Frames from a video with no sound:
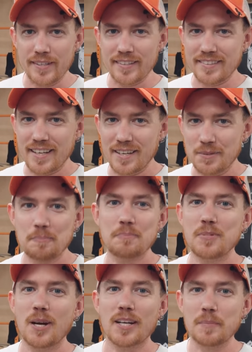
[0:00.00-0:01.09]
like that or
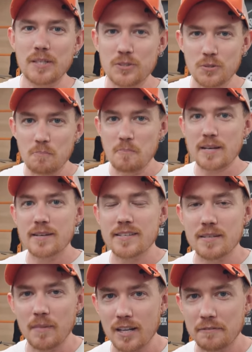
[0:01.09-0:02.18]
document a
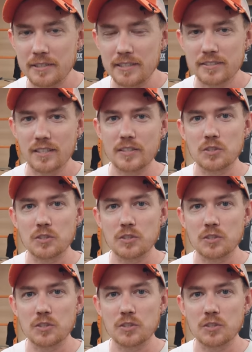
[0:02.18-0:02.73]
tremendous amount of the fitness stuff.